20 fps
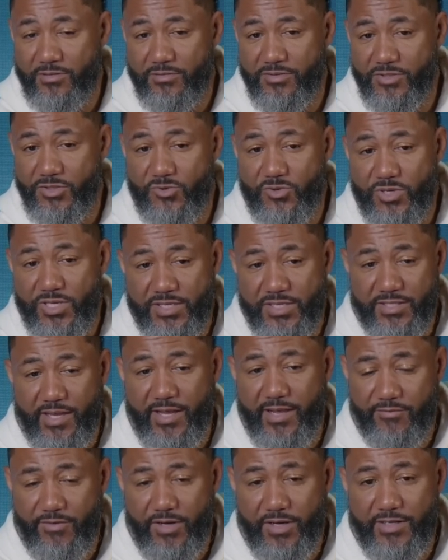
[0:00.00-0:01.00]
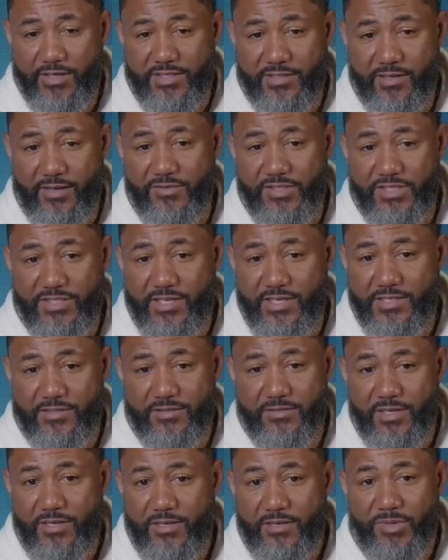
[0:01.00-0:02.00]
duty to have honest
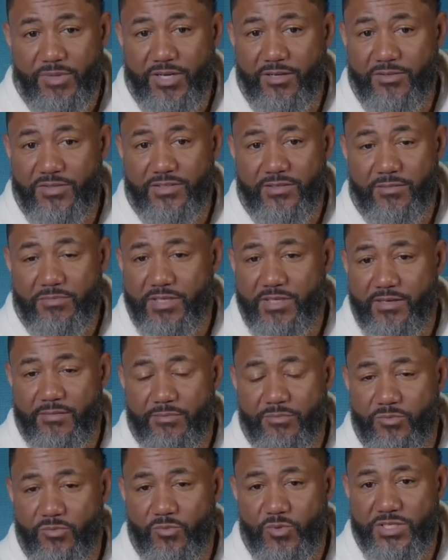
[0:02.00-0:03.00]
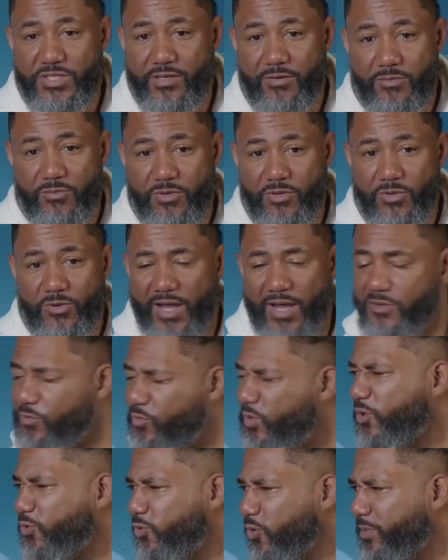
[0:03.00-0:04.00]
conversation because sometimes we talk, you know,
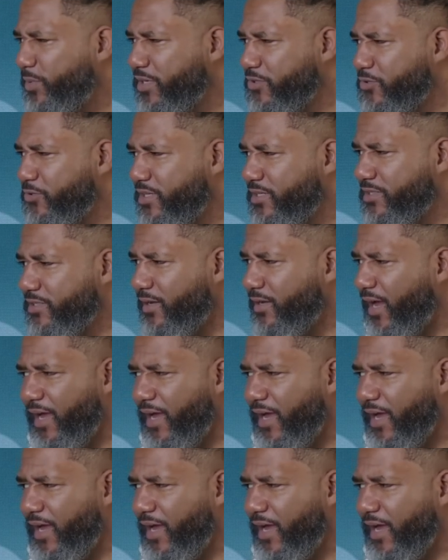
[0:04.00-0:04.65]
we grew up in the tradition.